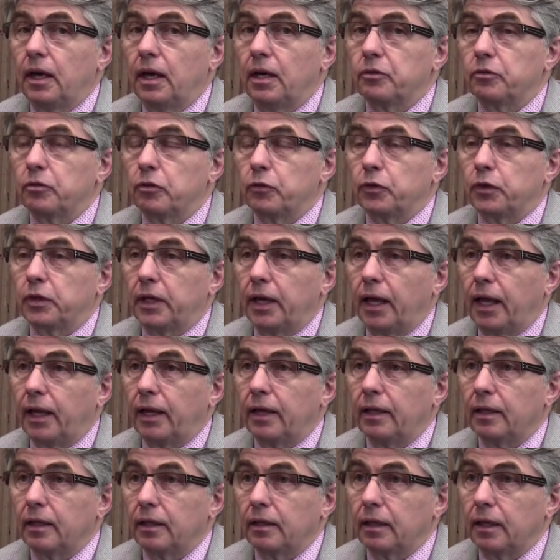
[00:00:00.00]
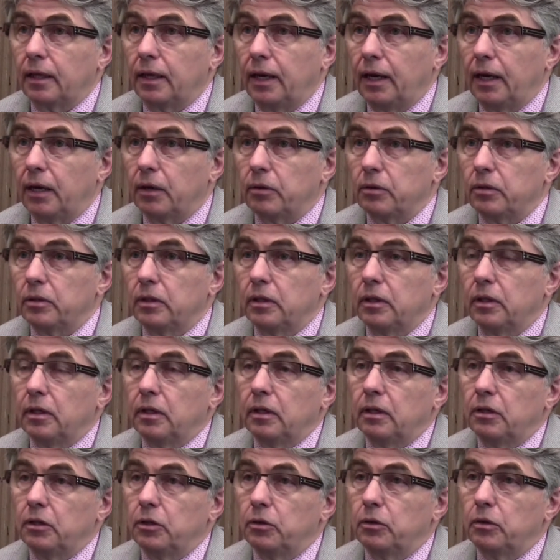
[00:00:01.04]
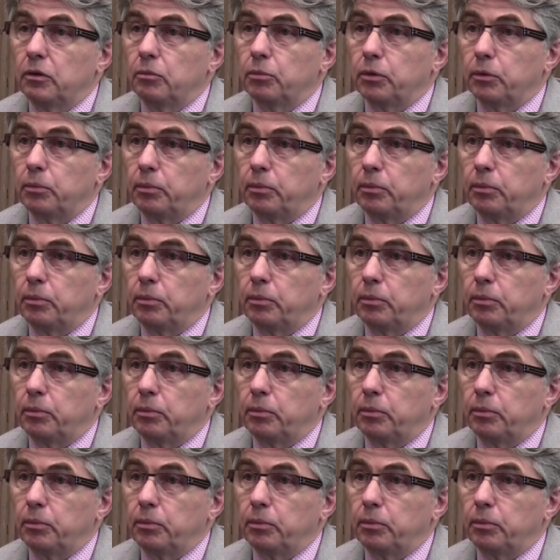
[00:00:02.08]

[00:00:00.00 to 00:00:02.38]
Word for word: And so if you calculate that out, you can